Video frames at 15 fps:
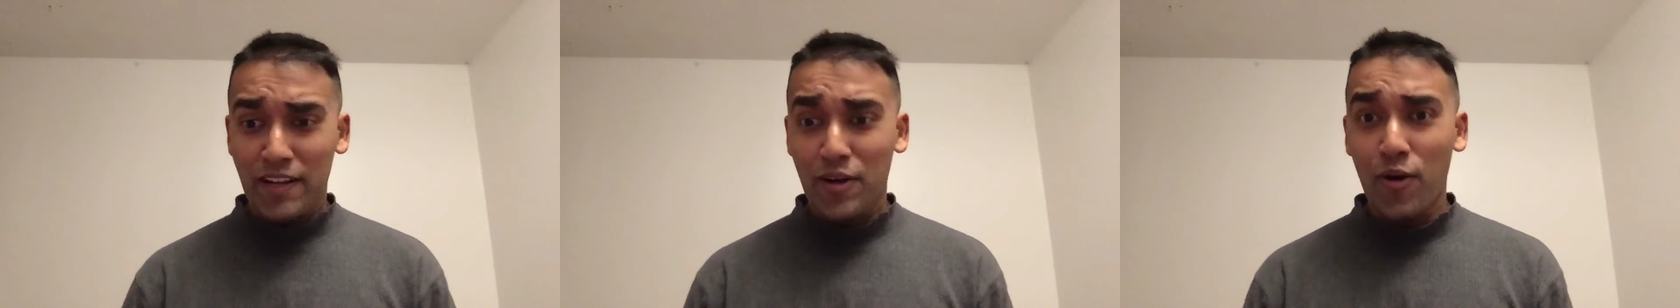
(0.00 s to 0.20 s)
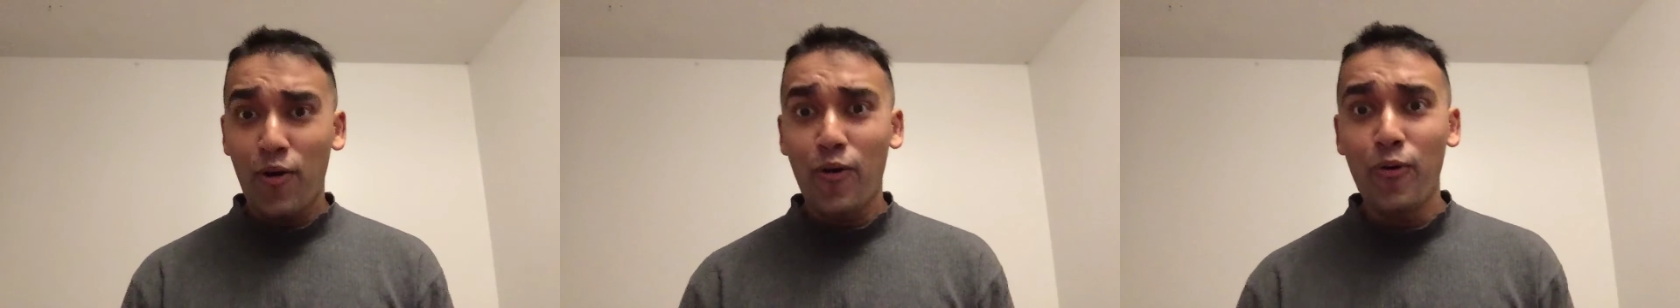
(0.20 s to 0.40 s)

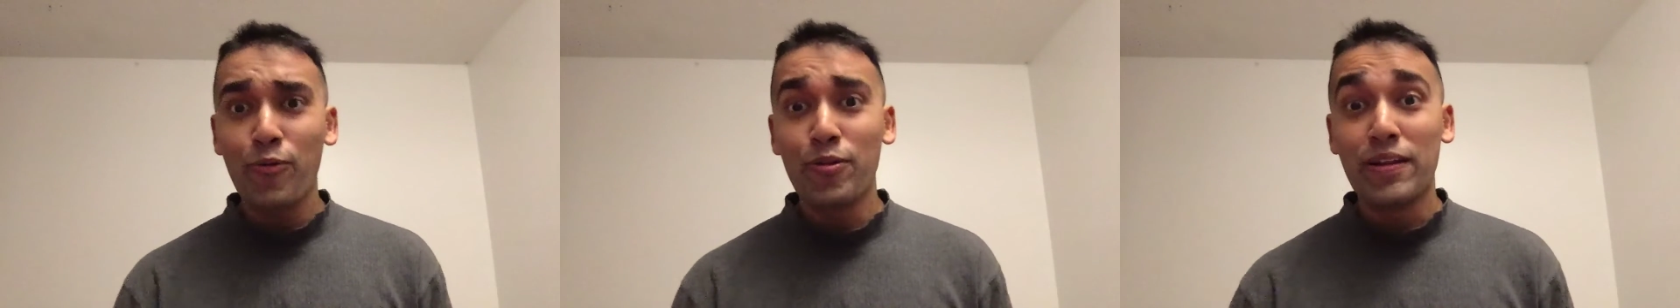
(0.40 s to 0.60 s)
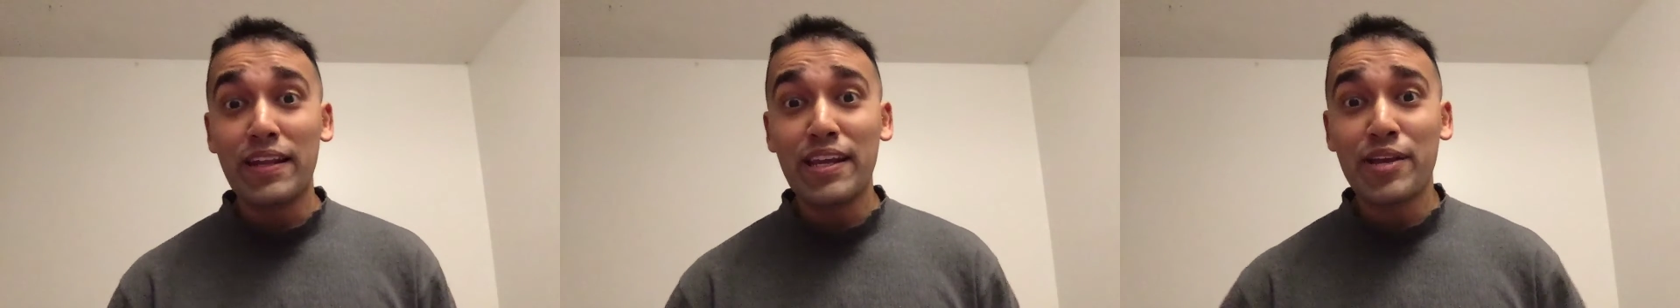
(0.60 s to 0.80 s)
and
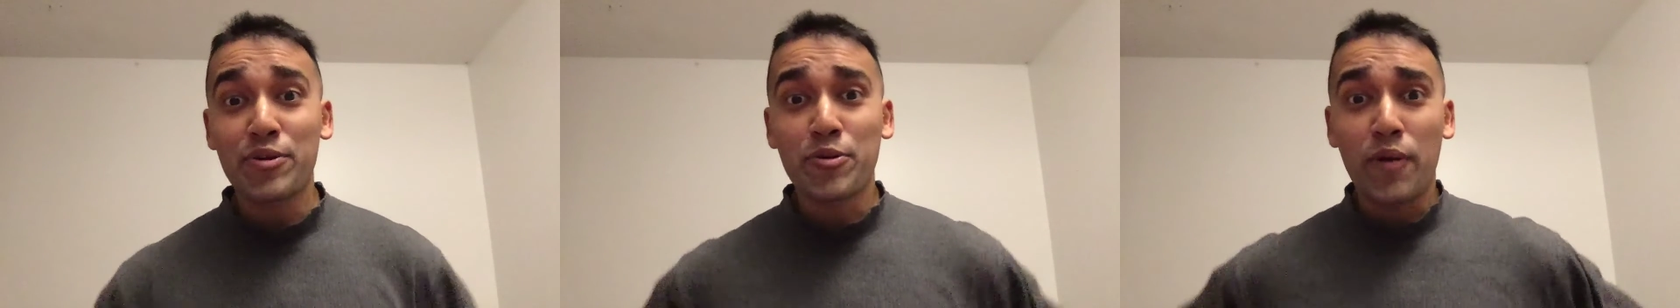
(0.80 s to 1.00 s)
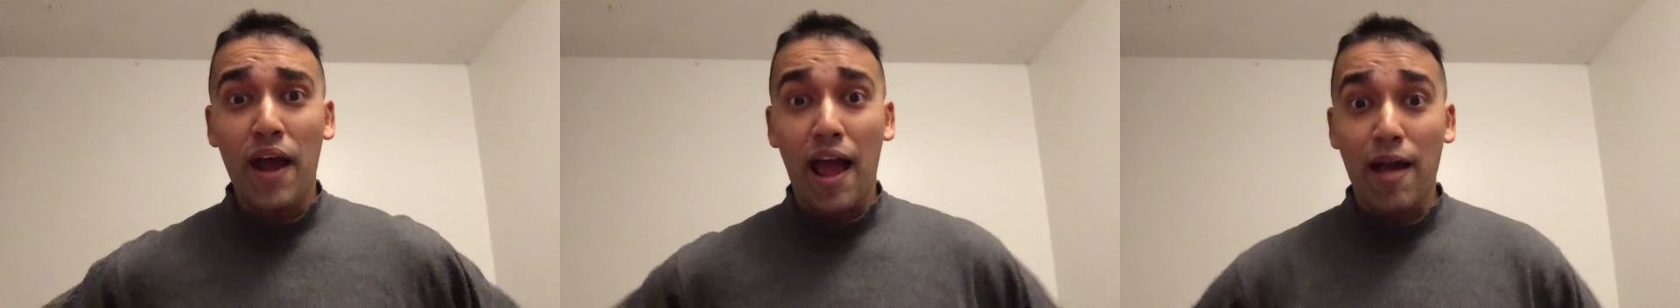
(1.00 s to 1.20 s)
holy
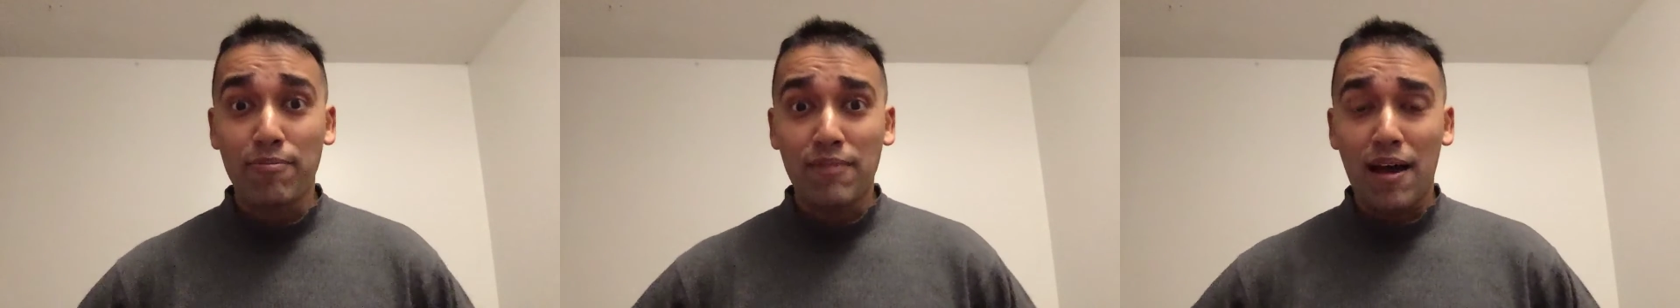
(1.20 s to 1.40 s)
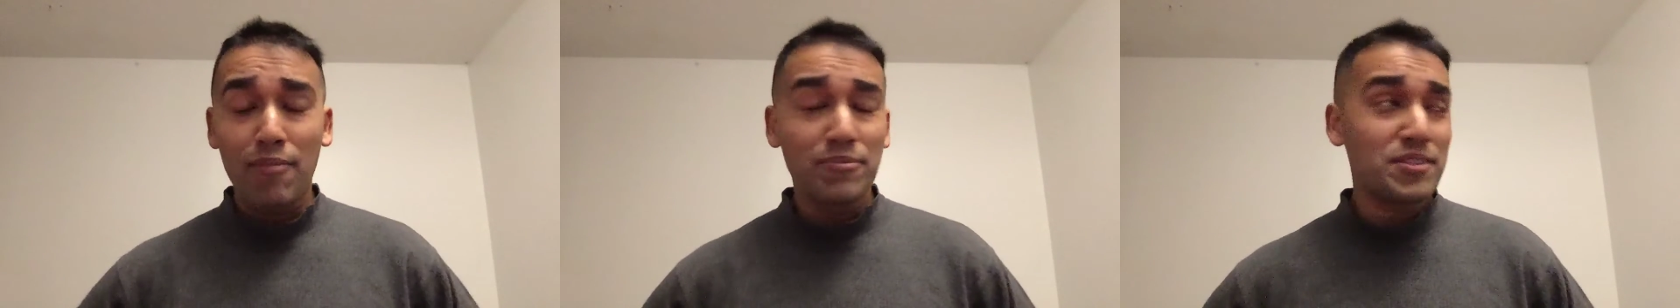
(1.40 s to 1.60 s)

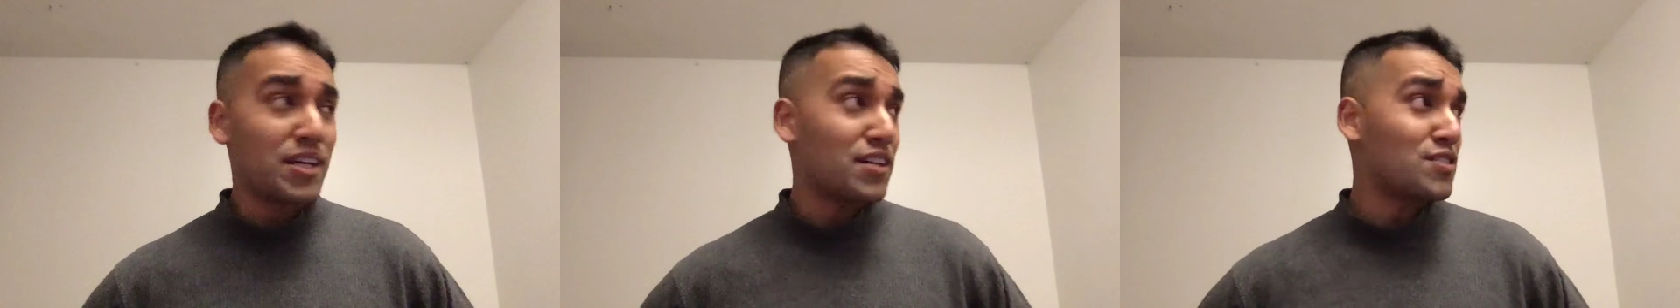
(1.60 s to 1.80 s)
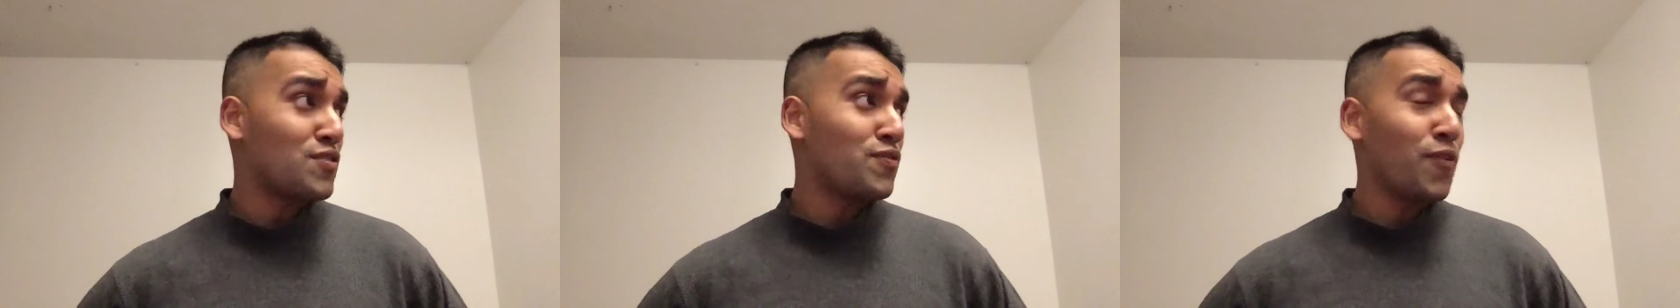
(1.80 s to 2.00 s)
crap, I'm
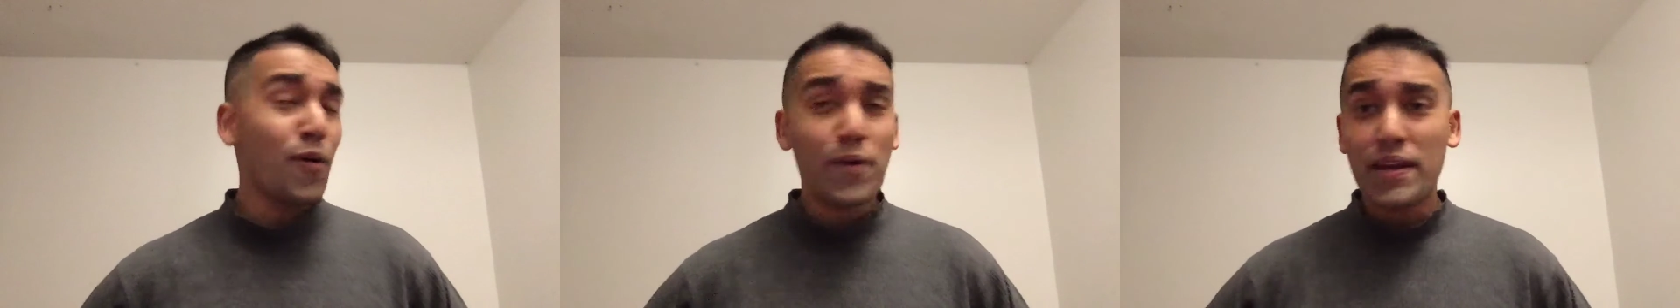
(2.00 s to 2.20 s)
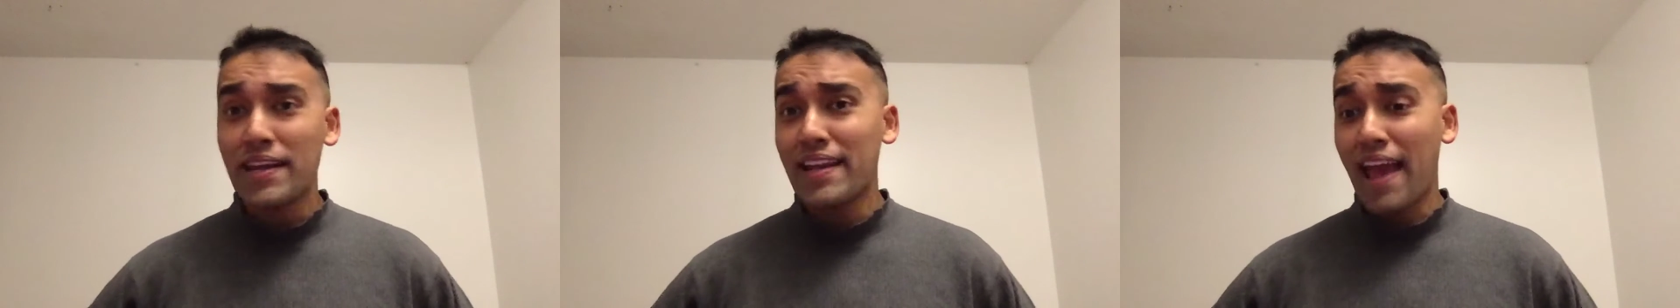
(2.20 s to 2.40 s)
just
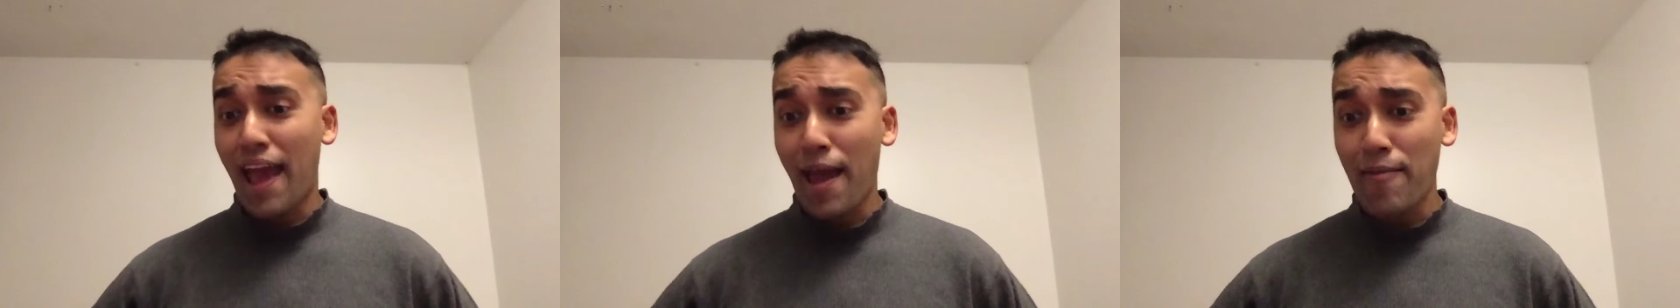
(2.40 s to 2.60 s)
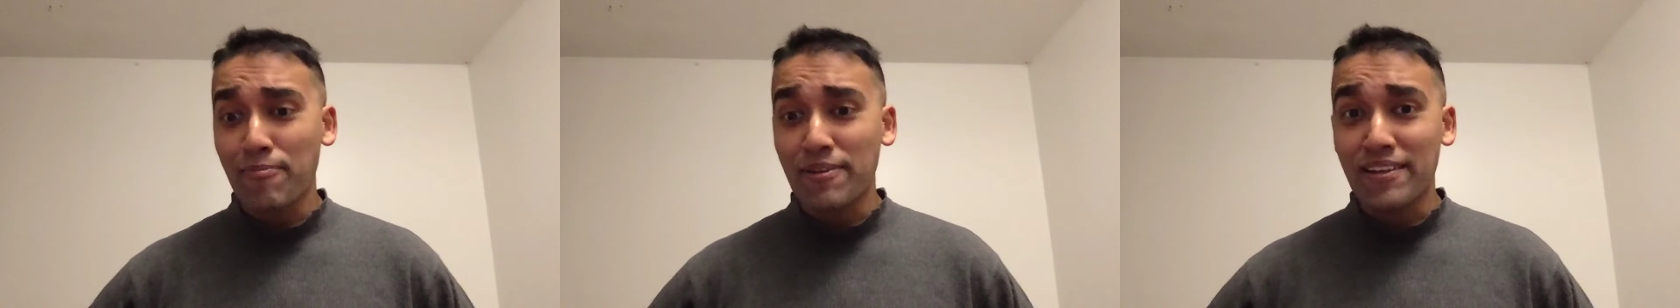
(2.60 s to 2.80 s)
fucking
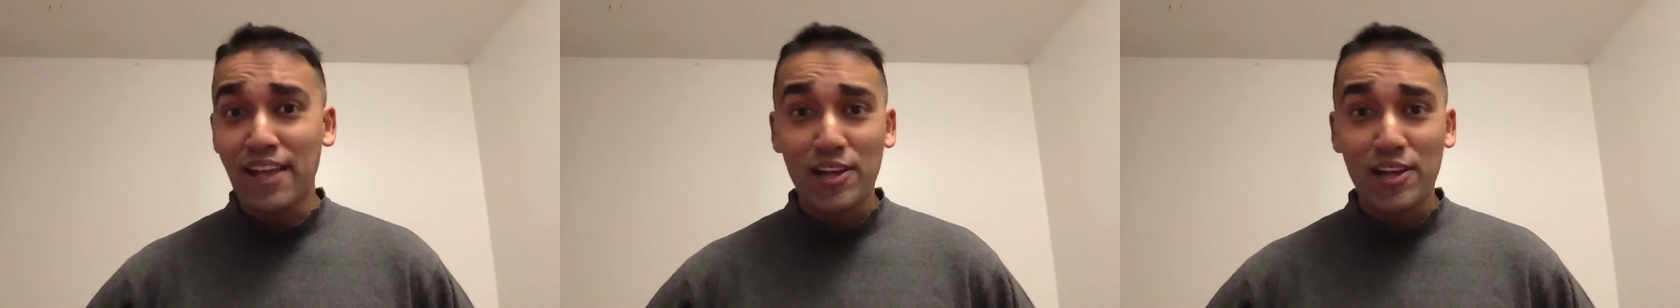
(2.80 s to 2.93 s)
happy.